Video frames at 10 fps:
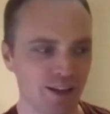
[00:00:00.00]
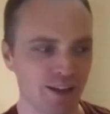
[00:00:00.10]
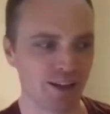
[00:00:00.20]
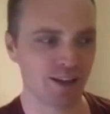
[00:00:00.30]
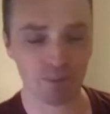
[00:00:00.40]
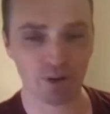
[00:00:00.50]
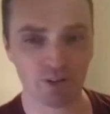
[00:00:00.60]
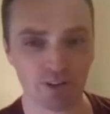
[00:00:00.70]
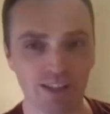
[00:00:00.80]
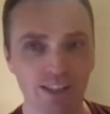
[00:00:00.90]
did start
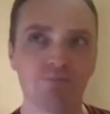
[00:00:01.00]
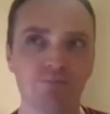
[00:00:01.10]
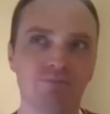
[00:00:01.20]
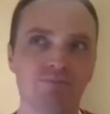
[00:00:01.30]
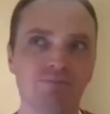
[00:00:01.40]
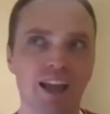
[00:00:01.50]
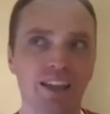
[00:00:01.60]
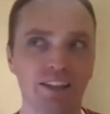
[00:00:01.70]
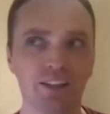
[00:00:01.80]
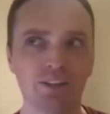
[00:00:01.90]
Mercury
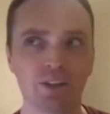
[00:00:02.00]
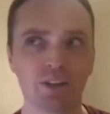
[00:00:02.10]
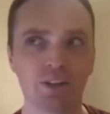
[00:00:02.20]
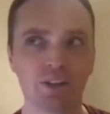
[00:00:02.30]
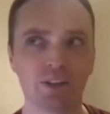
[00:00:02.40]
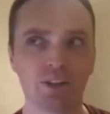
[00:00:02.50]
8 years ago